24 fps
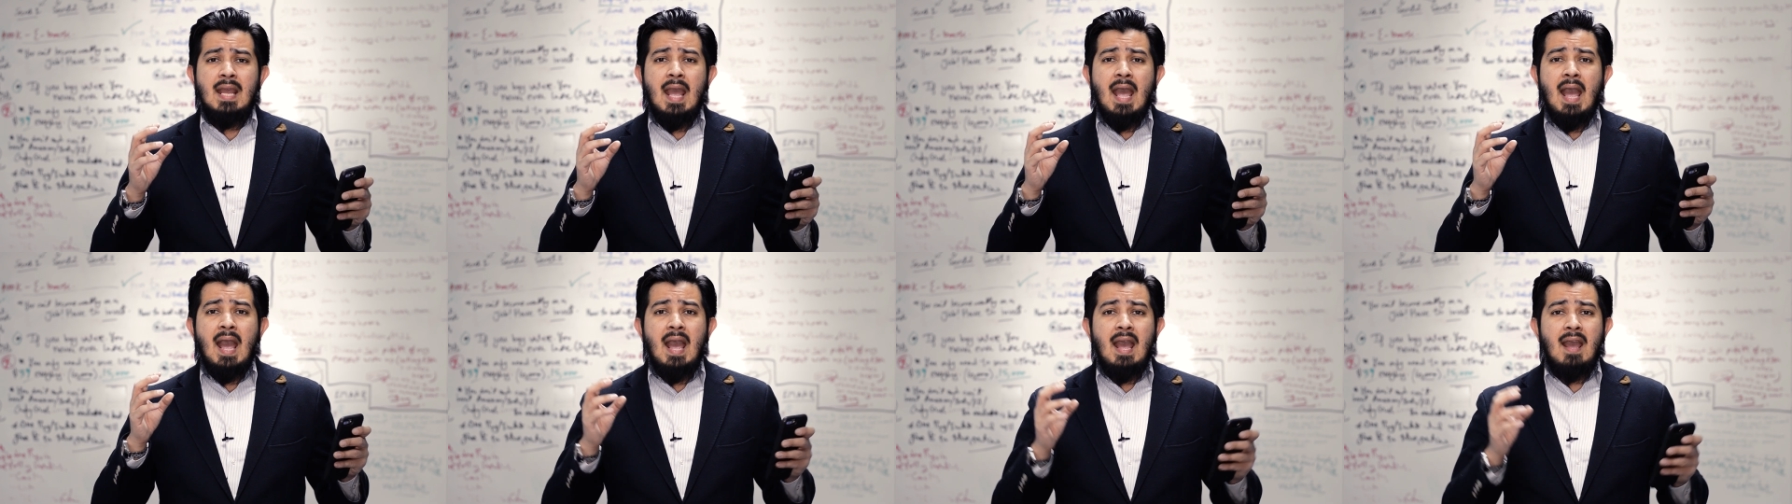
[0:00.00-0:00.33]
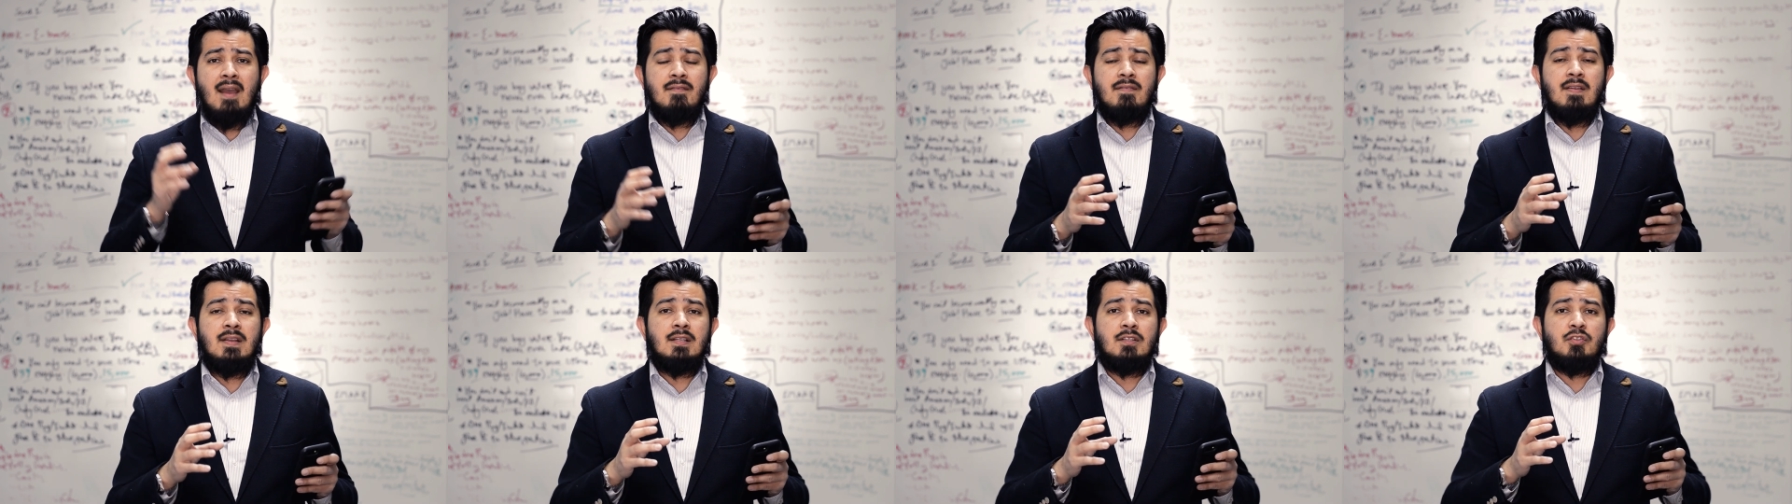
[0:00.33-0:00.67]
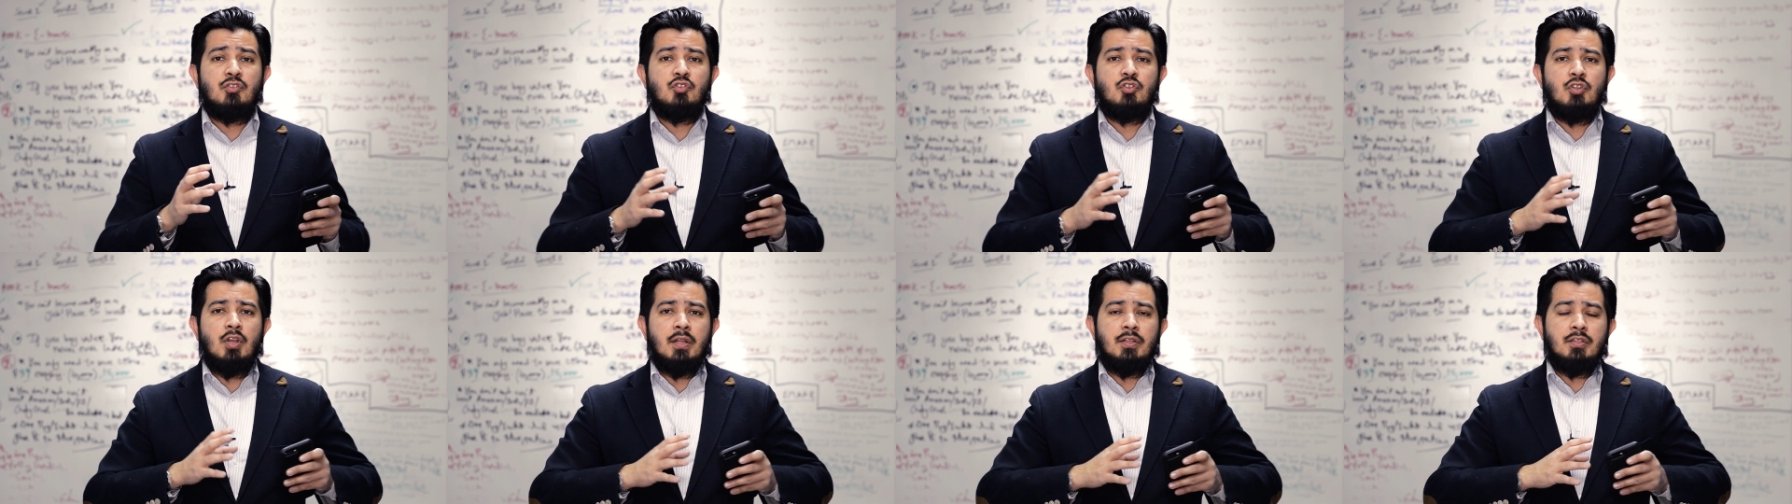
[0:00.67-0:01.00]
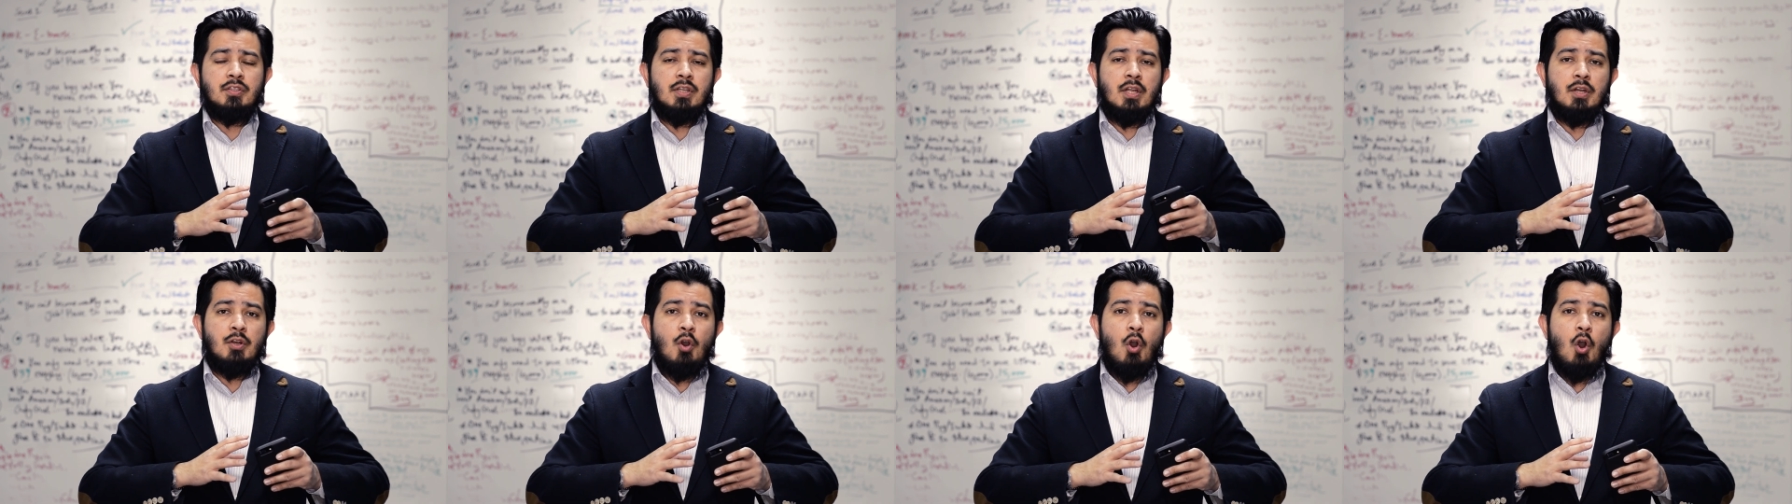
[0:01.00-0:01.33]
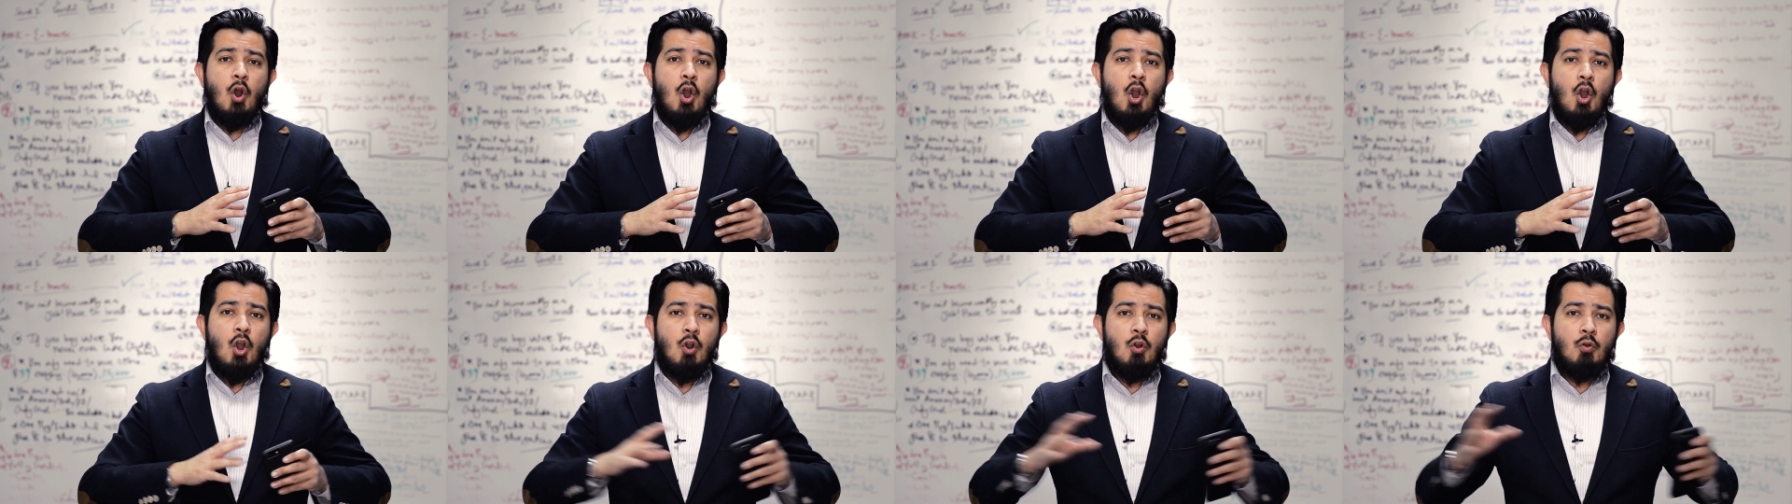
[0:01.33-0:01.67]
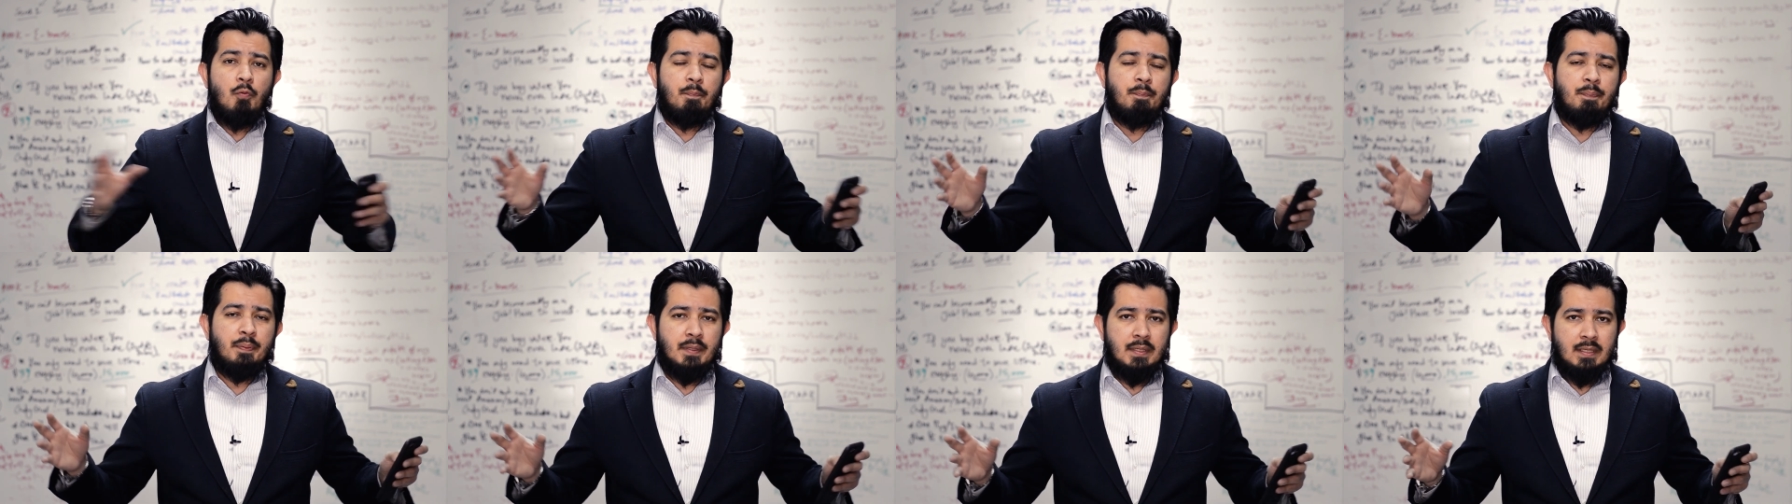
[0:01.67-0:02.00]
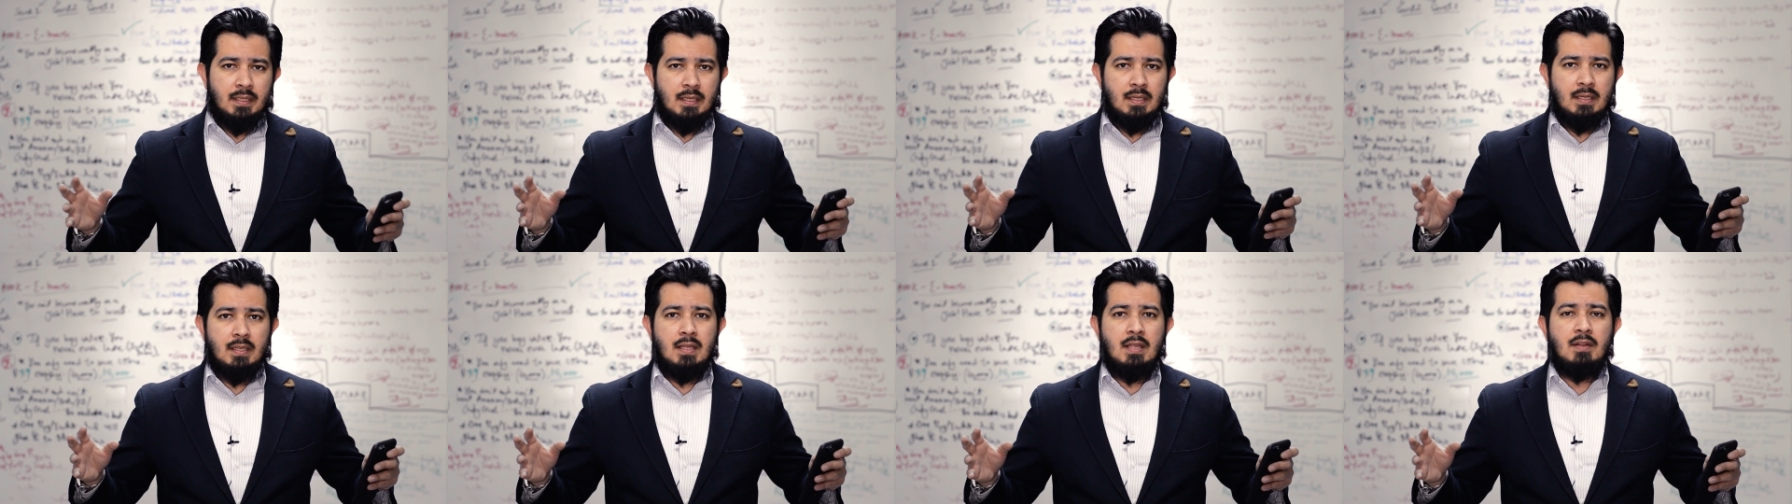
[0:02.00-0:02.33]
having such an open